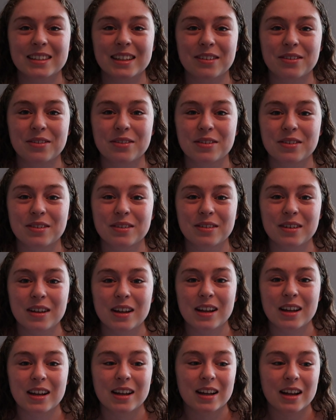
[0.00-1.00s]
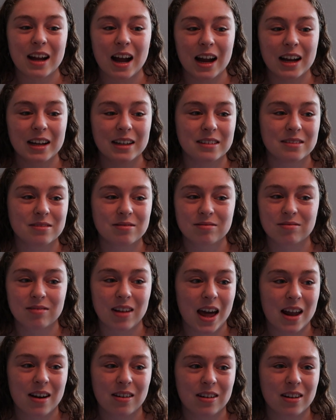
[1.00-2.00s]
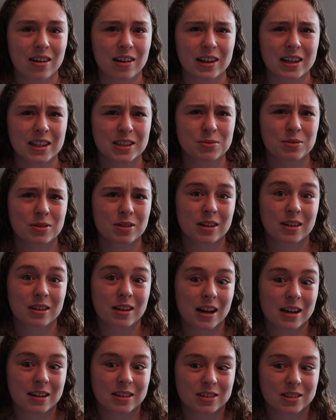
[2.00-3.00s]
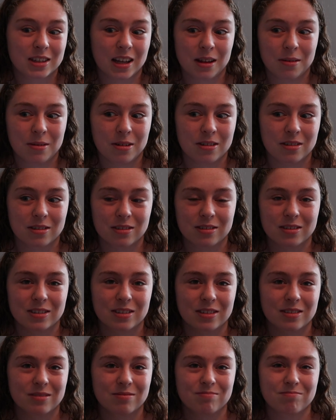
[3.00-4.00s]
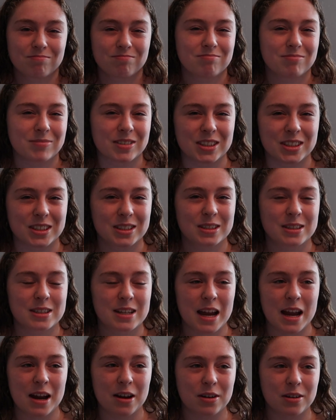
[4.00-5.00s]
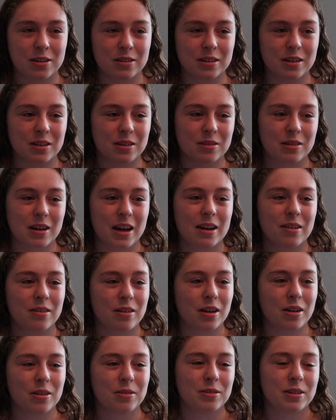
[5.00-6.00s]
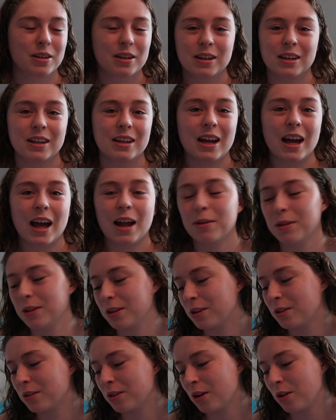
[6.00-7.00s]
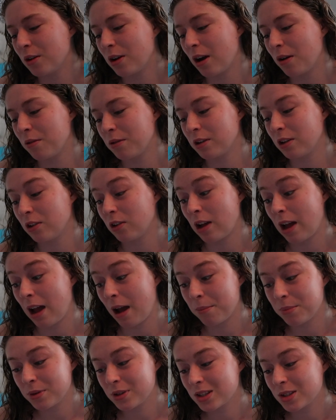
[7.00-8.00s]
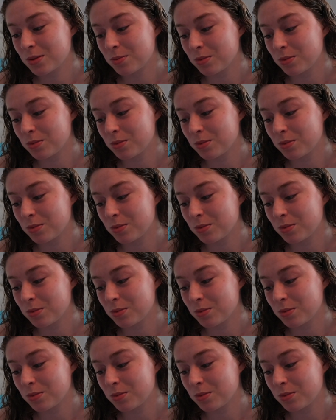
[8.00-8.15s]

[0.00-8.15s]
If I don't know. I guess when our head just came out and just teared, you know, I don't know. I really don't know how it all happens,